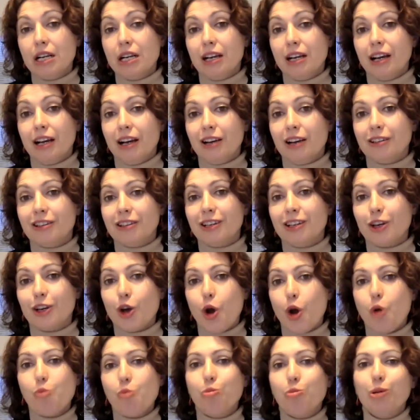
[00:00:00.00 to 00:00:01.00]
and
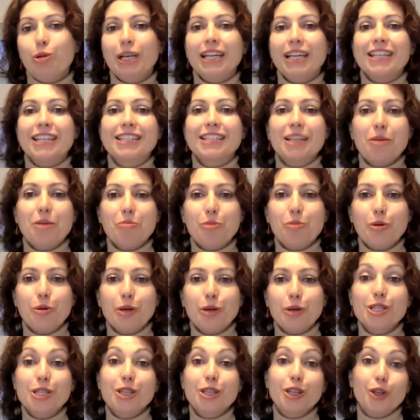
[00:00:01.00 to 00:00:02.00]
hopefully at some
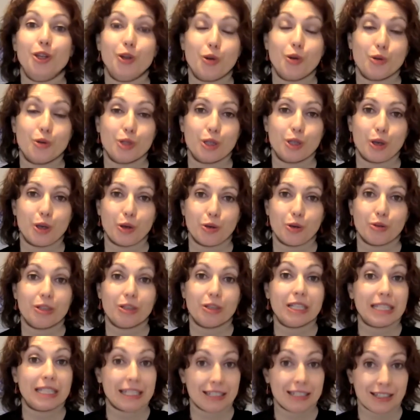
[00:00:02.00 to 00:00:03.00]
point in the not so
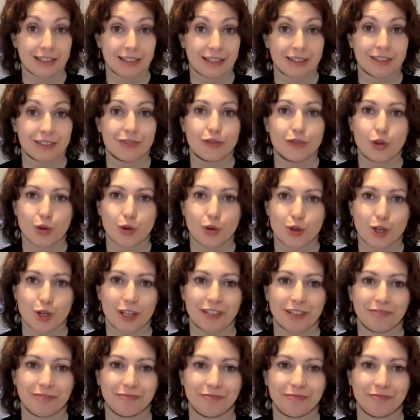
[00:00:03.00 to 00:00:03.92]
distant future.